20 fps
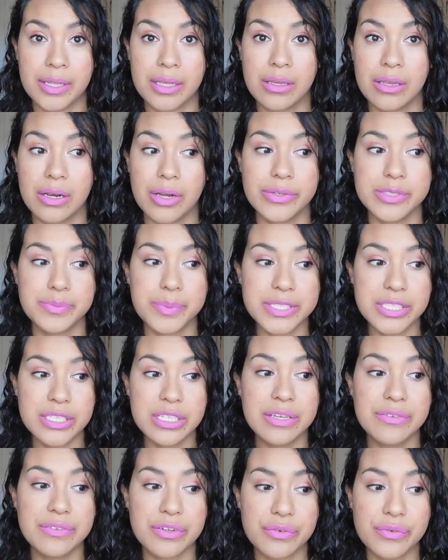you know
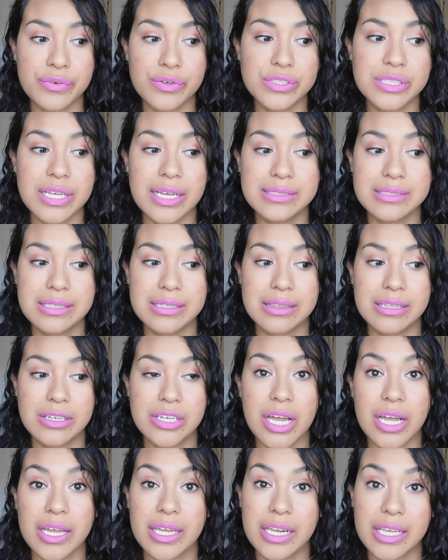especially if they're full size they're
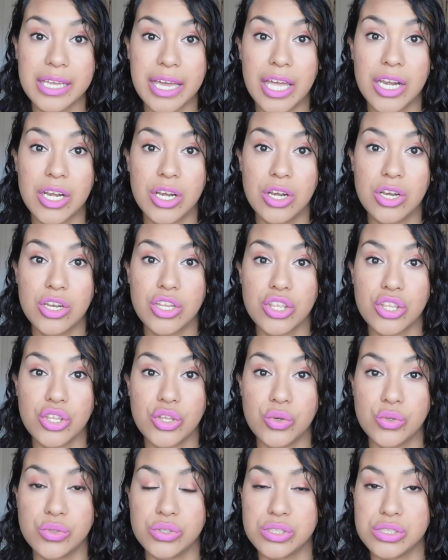not going to get
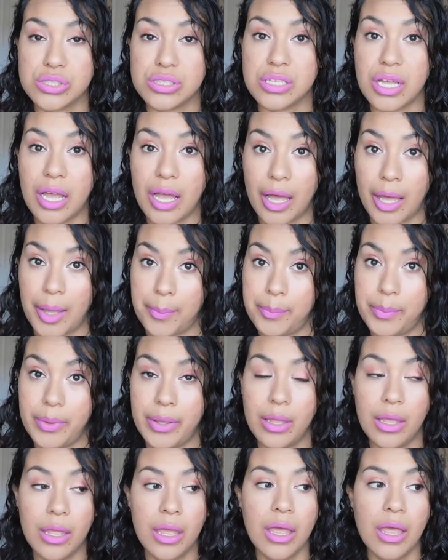used up
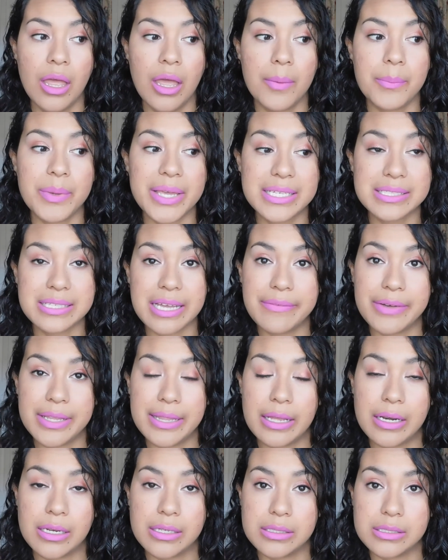because I have a
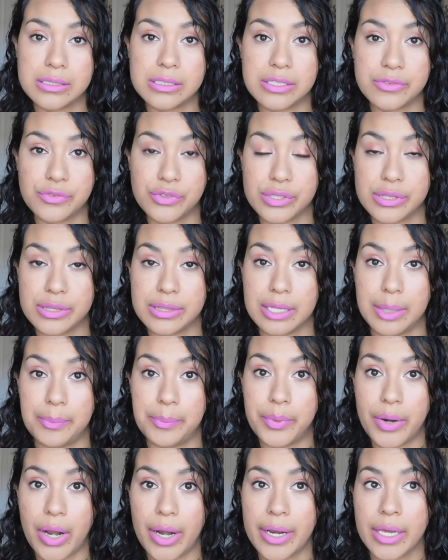lot of different
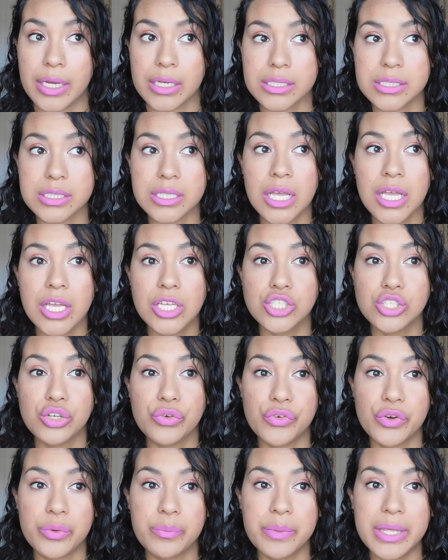lip products so
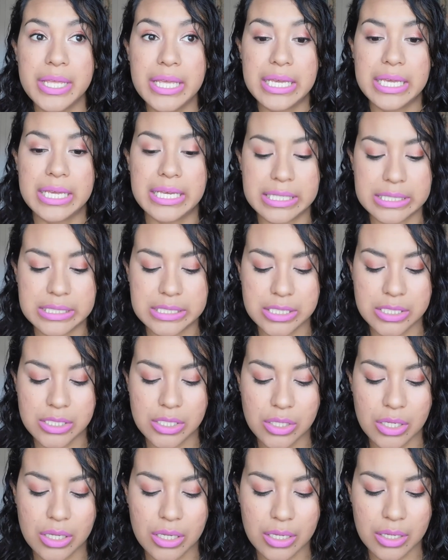for me it's
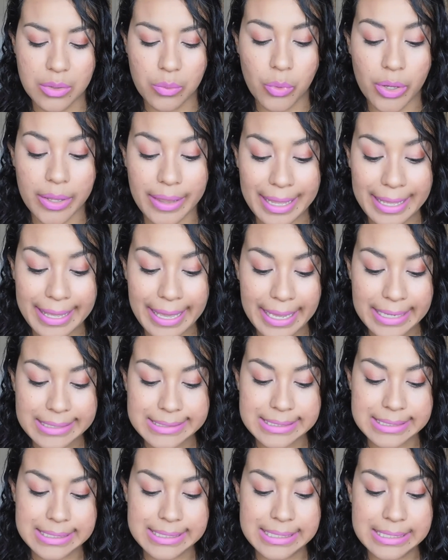will I
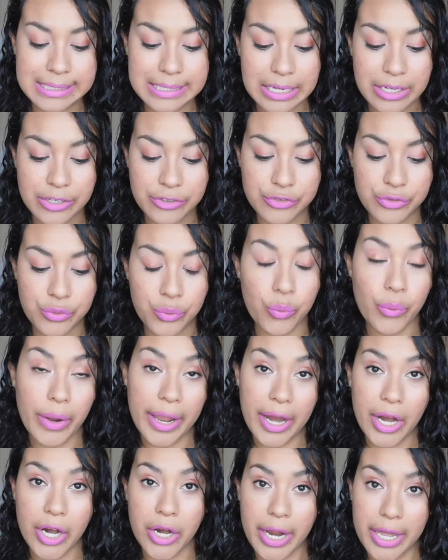get enough
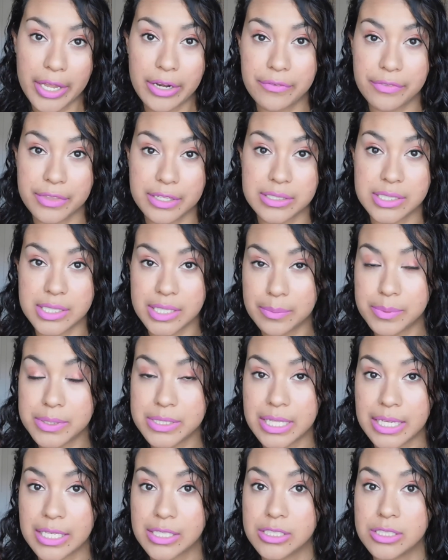wear out of these
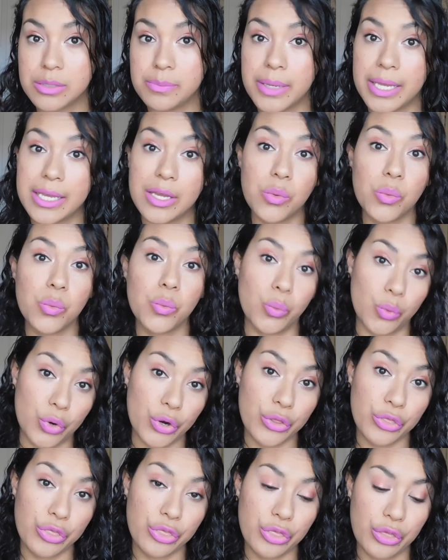lipsticks to make it
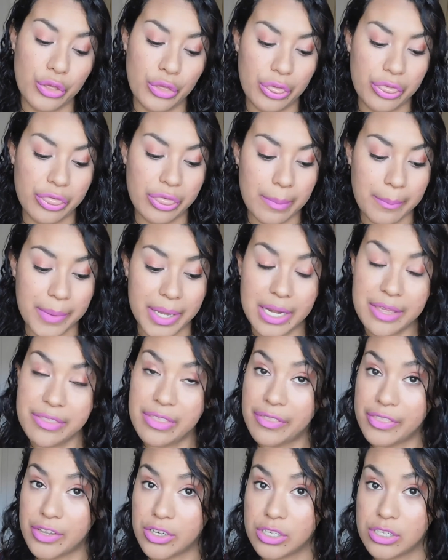worth the money
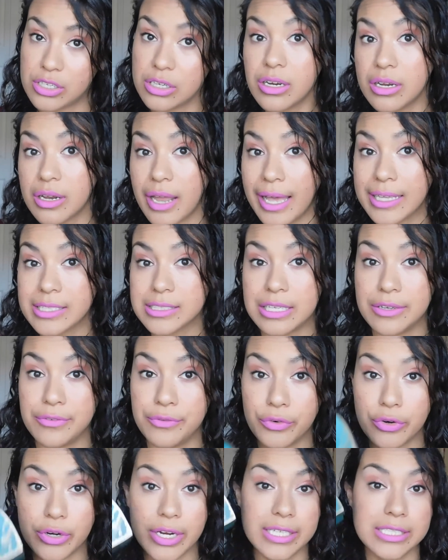that they're asking
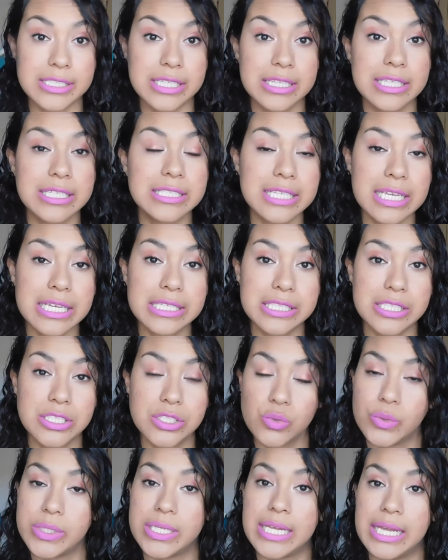for it. In this case,
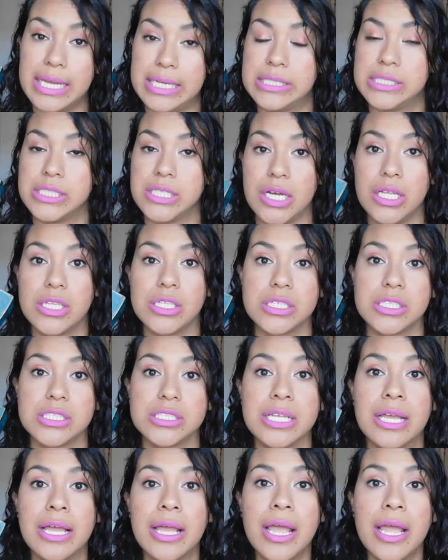it's $28.